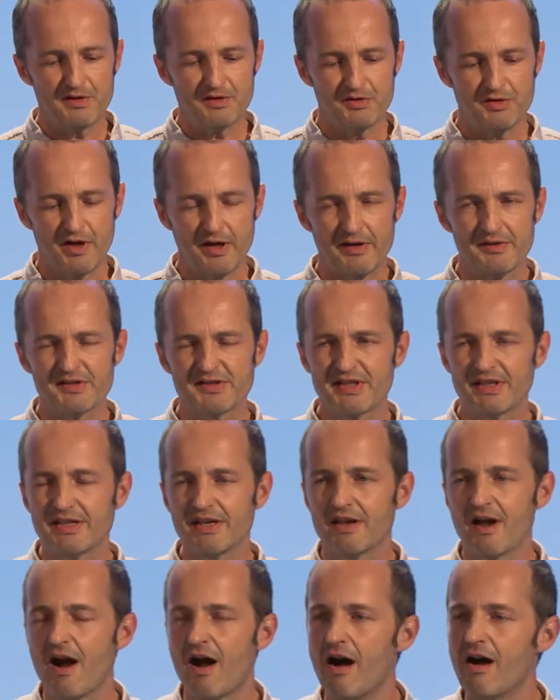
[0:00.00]
you know, I was
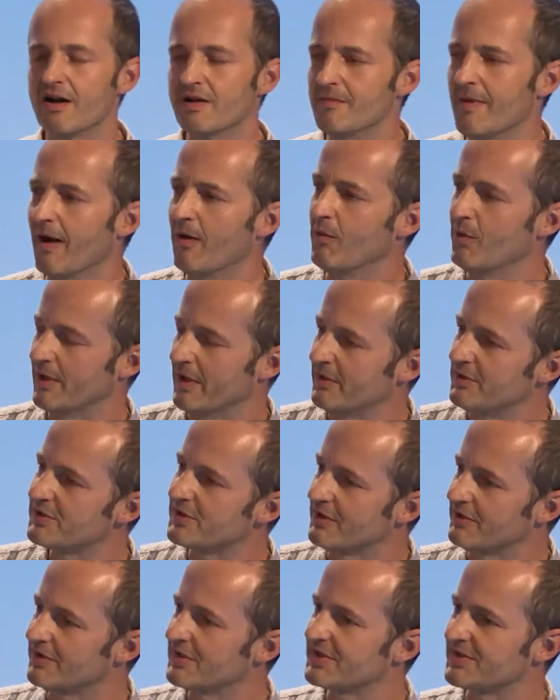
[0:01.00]
thinking hard about what I
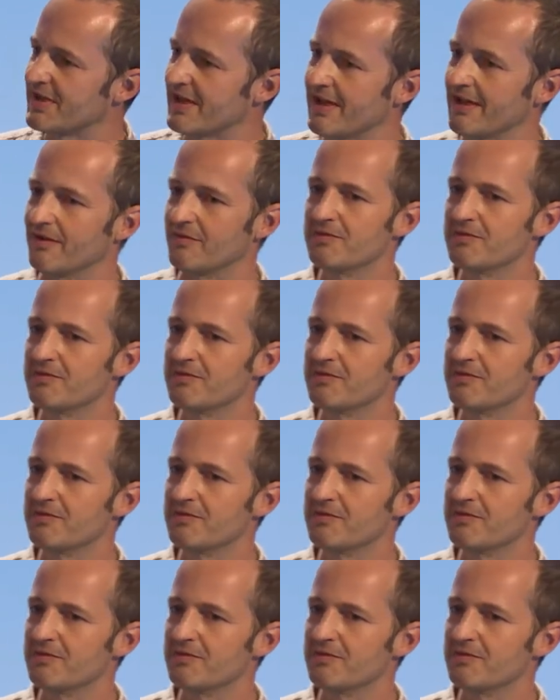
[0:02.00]
was going to say.